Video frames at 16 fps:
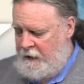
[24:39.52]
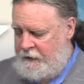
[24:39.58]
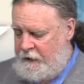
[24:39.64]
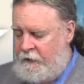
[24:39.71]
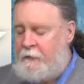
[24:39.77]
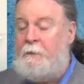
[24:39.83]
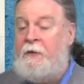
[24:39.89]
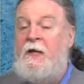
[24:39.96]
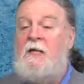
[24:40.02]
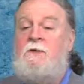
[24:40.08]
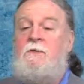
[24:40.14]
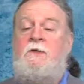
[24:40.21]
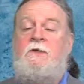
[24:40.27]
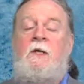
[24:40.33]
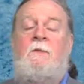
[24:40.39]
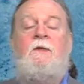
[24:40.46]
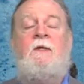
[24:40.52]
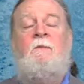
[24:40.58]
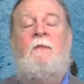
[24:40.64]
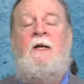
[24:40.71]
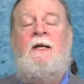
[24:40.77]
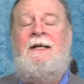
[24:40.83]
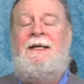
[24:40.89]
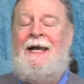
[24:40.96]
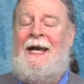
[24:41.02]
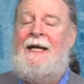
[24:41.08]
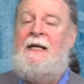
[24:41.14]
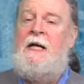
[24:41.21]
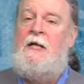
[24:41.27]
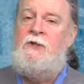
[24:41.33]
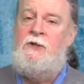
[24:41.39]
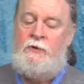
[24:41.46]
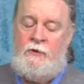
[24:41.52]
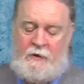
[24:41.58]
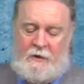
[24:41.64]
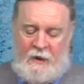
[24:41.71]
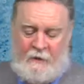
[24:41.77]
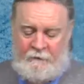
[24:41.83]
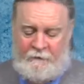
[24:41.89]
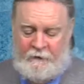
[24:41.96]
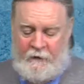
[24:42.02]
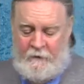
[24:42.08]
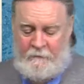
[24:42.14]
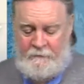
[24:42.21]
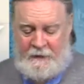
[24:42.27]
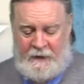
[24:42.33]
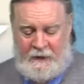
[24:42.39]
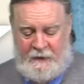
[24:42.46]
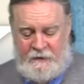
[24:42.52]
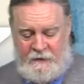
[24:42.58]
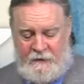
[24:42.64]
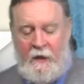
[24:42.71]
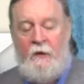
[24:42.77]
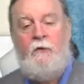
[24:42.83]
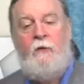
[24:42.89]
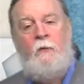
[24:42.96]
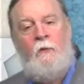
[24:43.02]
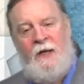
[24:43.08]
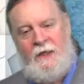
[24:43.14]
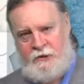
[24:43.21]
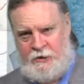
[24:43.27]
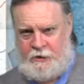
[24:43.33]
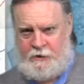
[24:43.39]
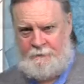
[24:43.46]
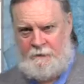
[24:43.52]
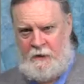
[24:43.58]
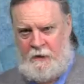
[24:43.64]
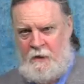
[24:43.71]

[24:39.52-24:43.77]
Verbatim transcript: The other place where some of the money can and should come from is the rich